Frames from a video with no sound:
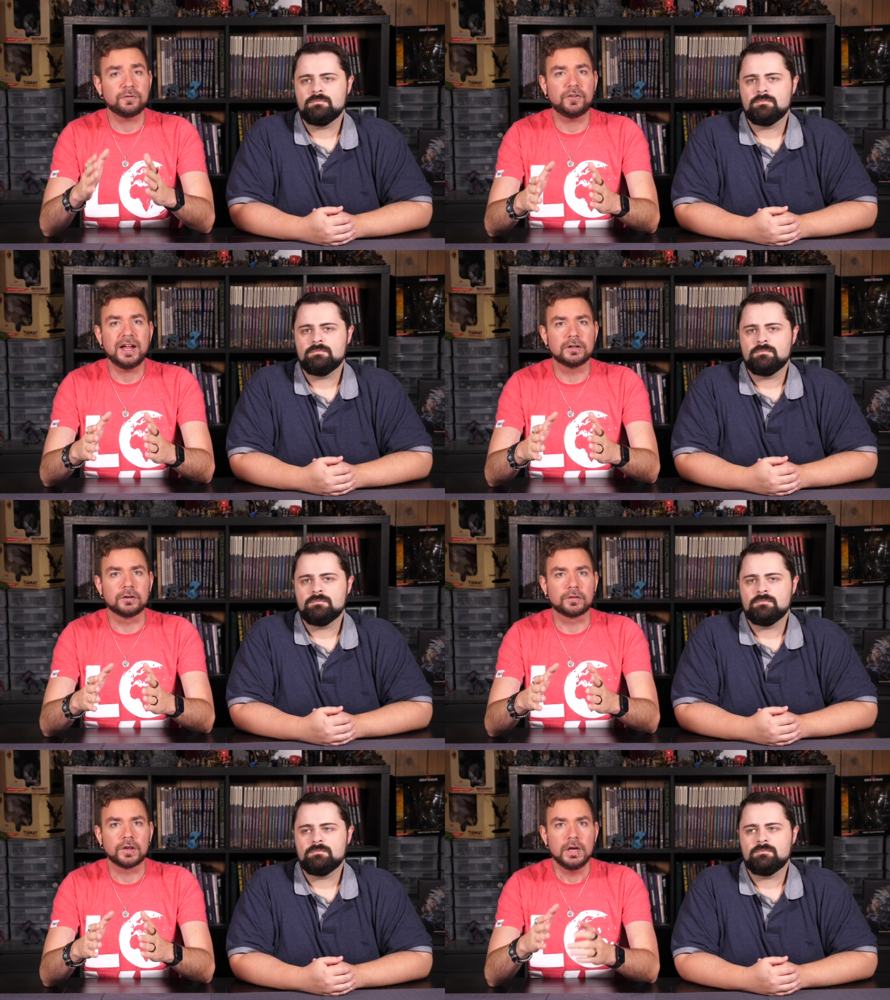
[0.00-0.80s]

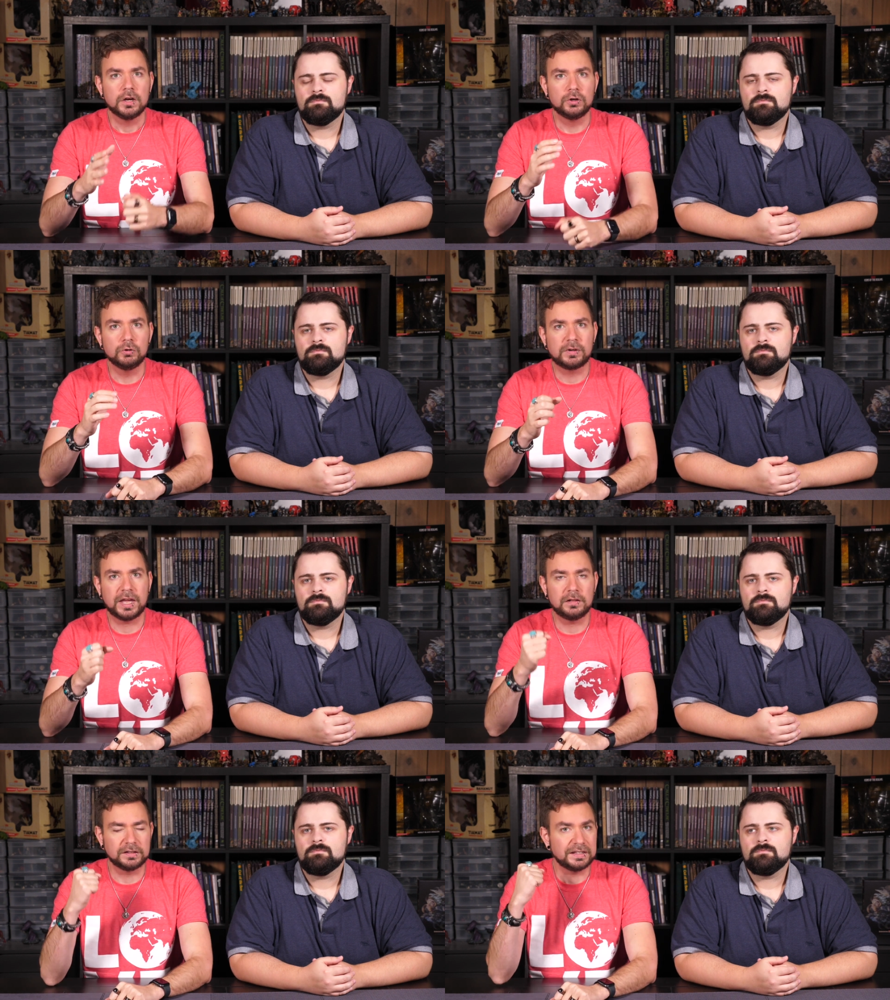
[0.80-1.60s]
Speaker 1: fighters who
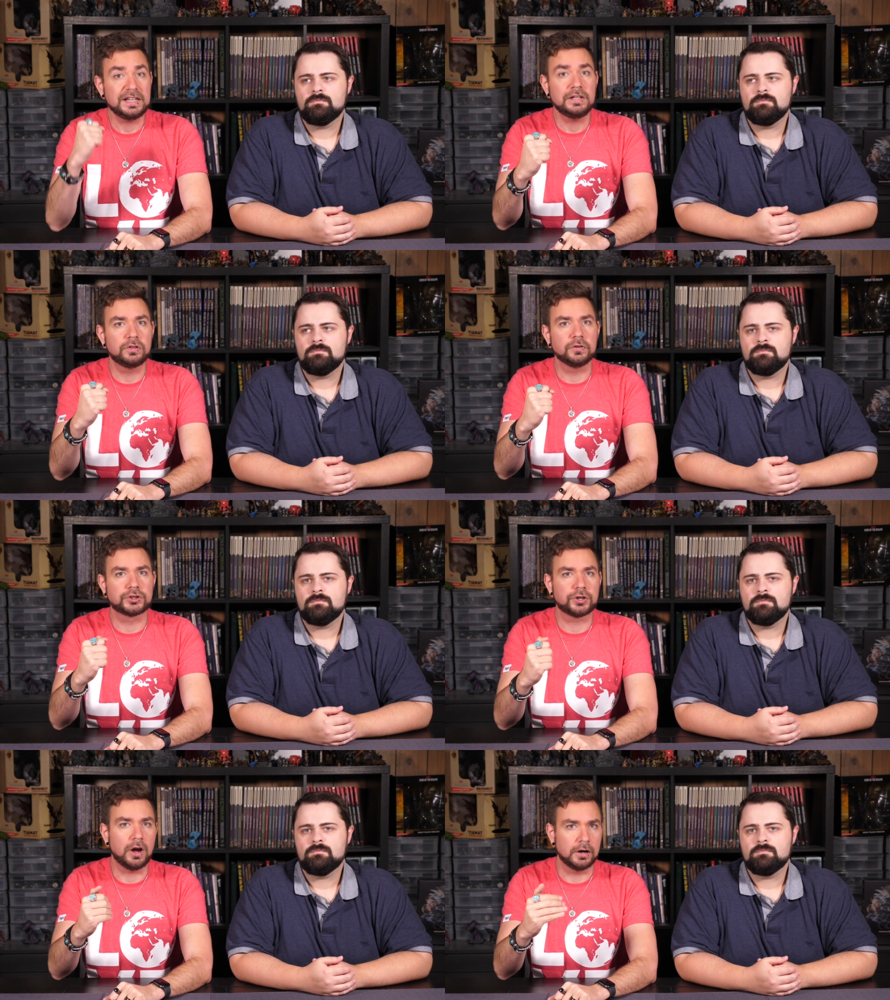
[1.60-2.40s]
can lead the
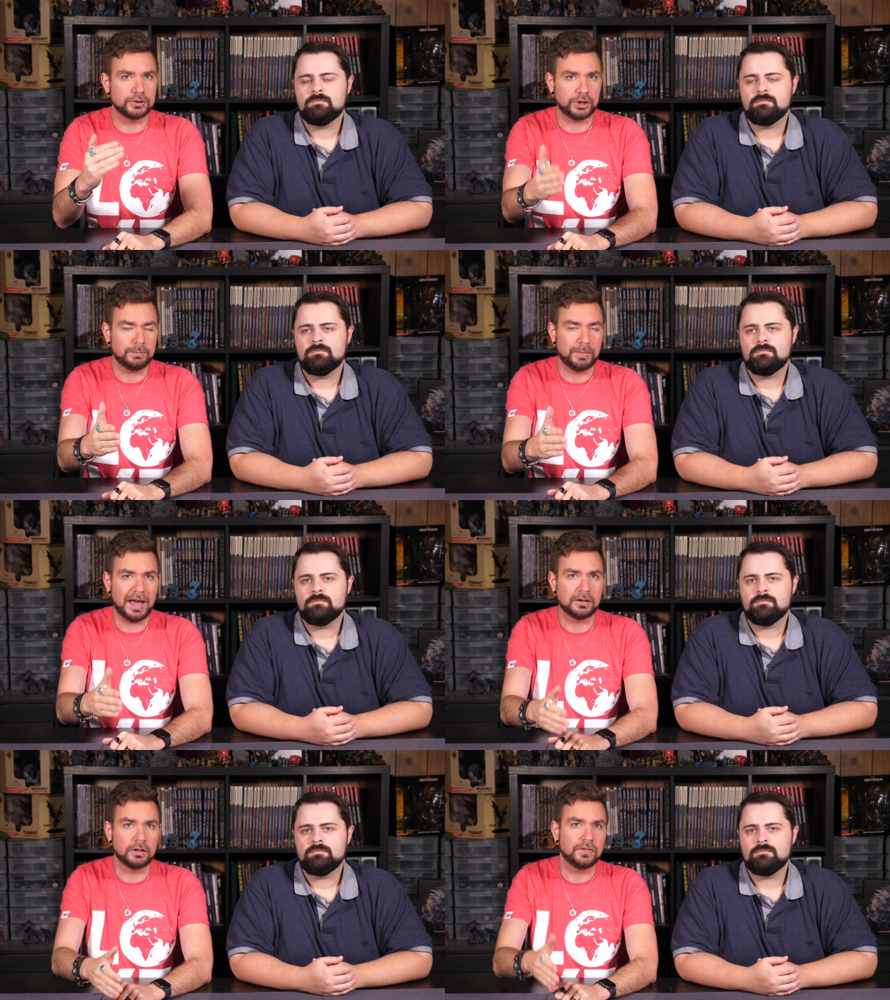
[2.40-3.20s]
charge in
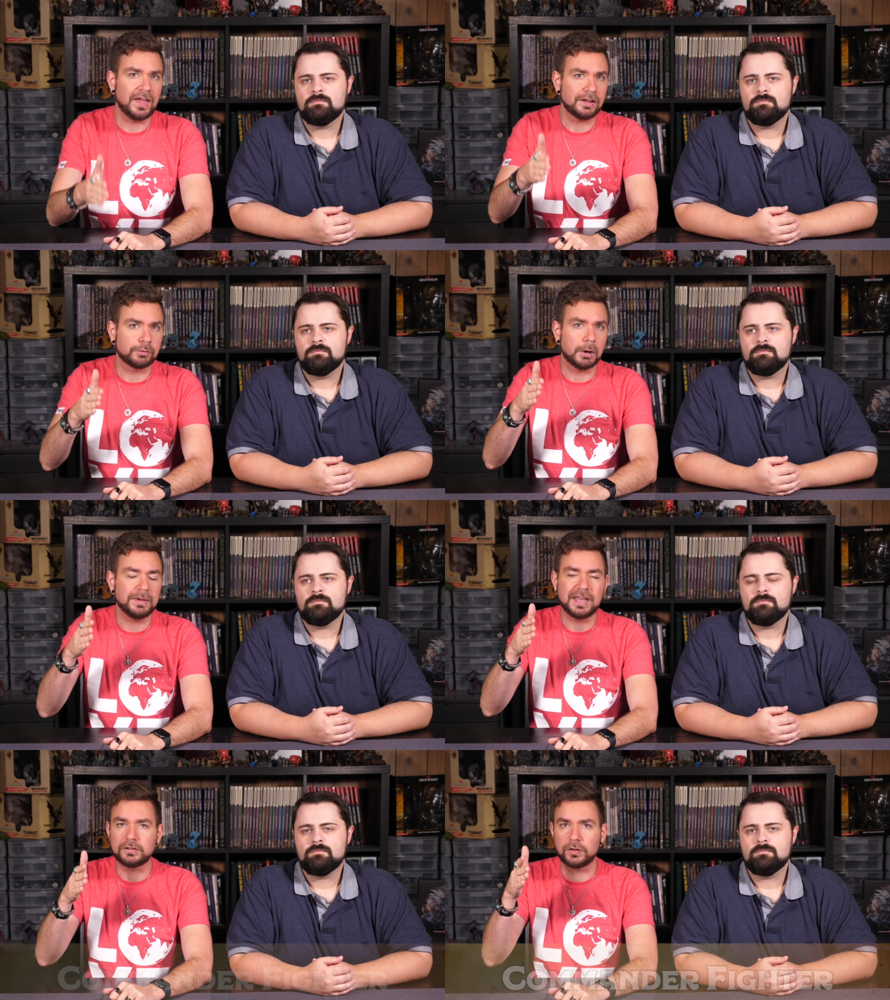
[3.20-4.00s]
battle, and that's where we
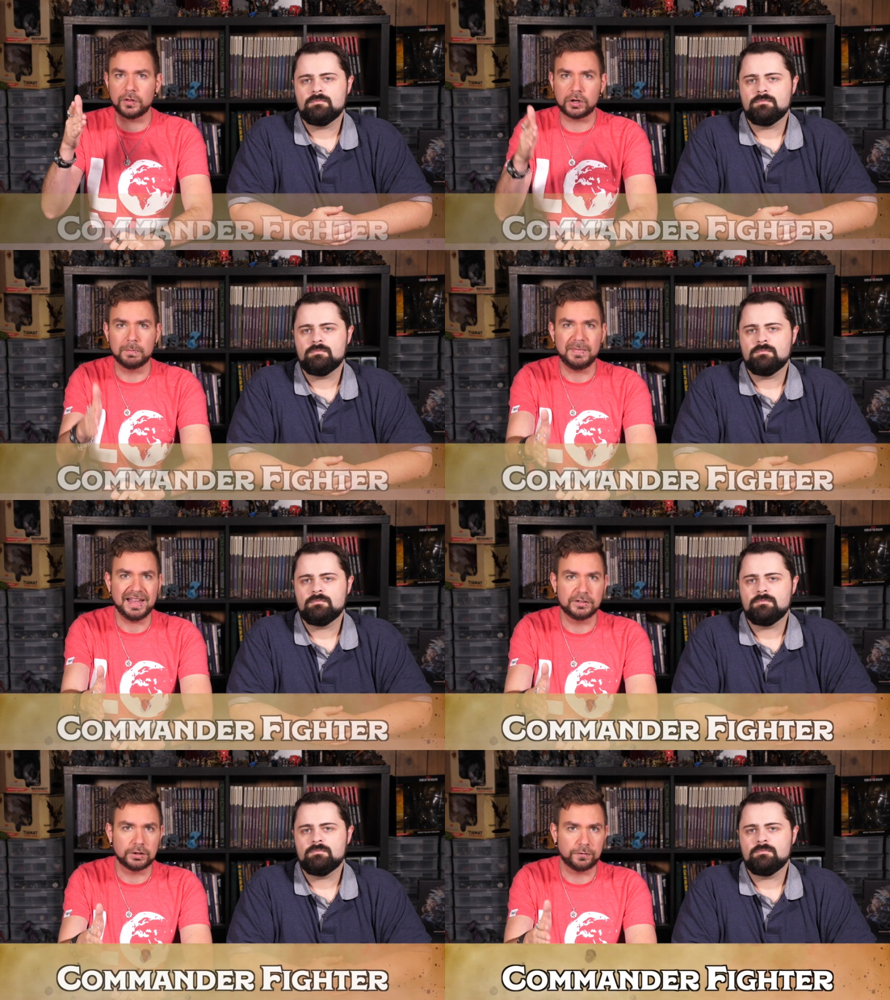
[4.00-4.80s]
get to the
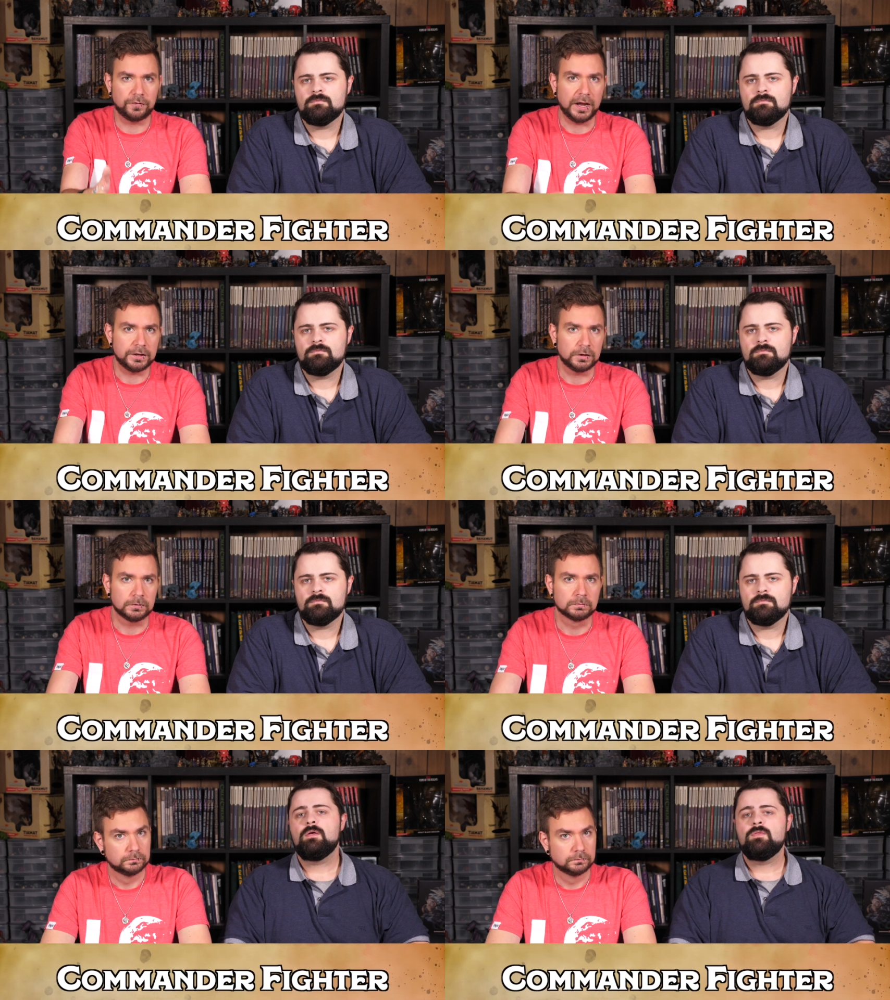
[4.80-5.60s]
Commander Fighter.
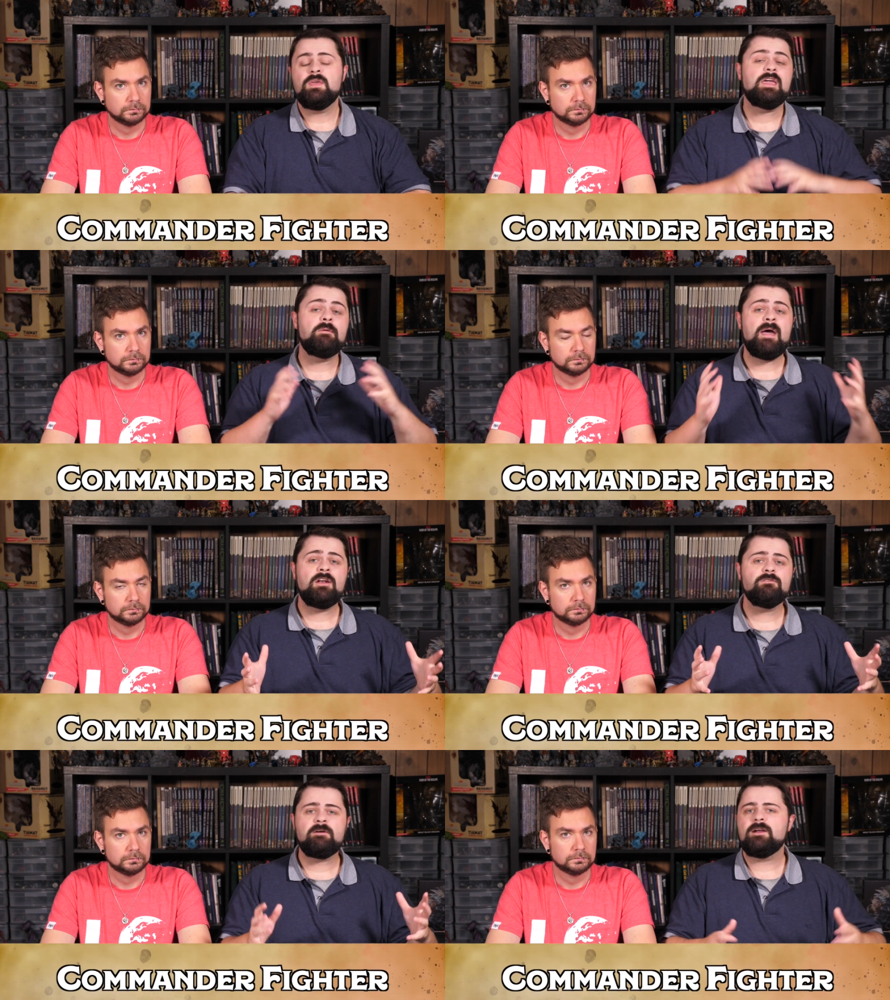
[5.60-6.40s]
Speaker 2: The
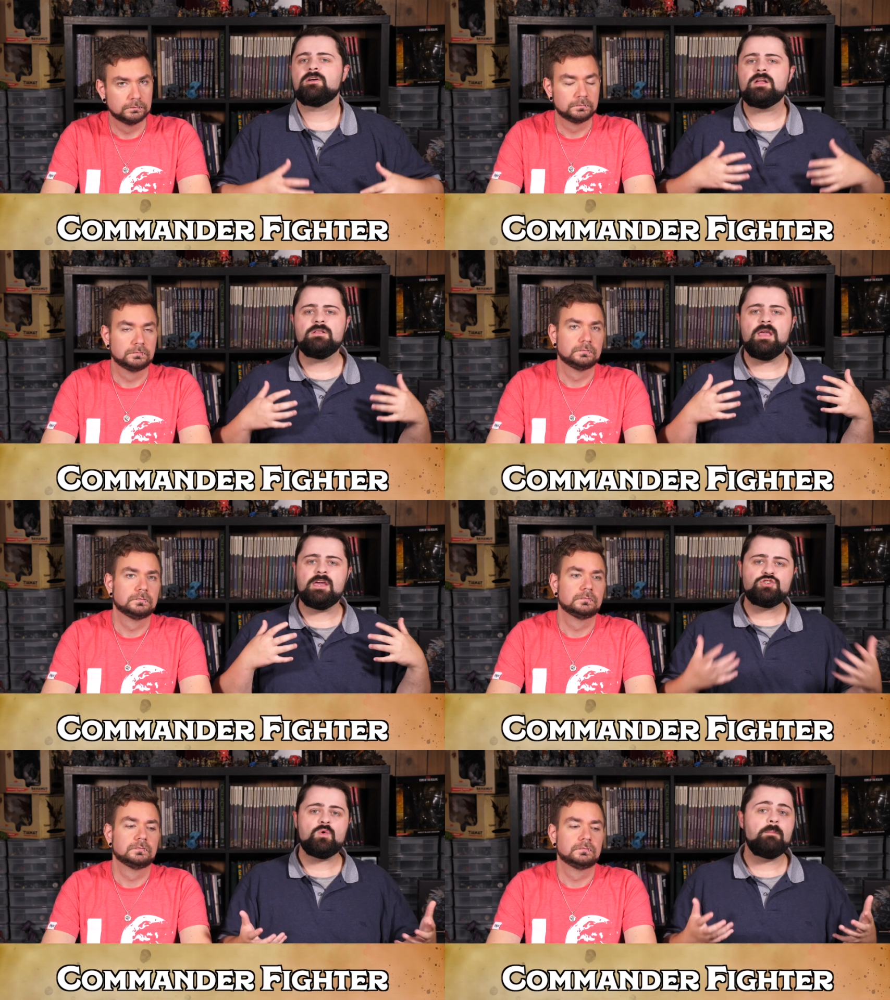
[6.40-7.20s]
Commander Fighter can
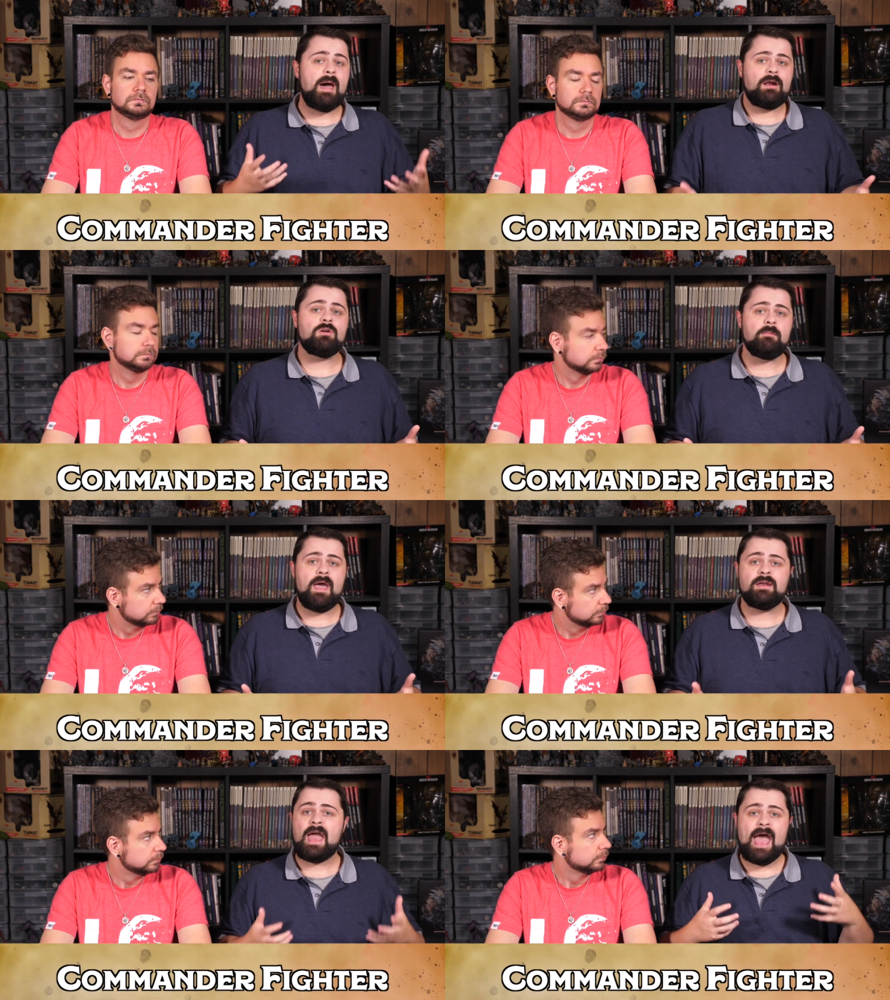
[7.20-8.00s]
issue a battle
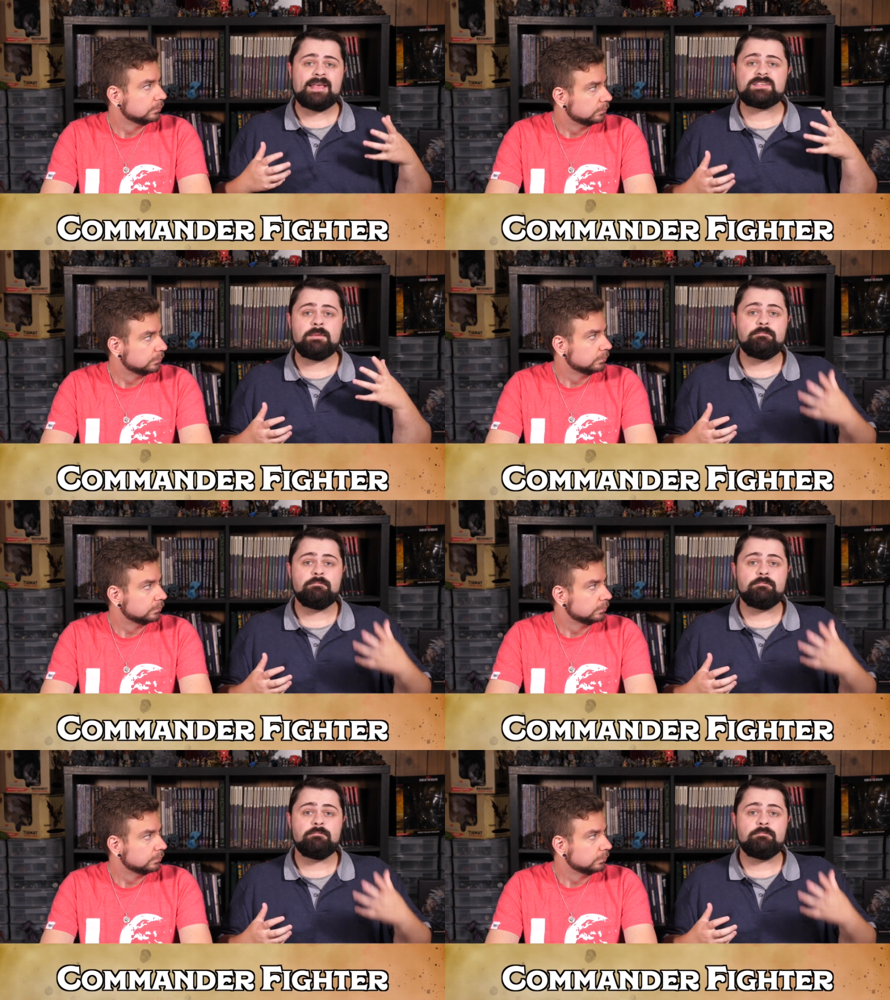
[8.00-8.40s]
command as a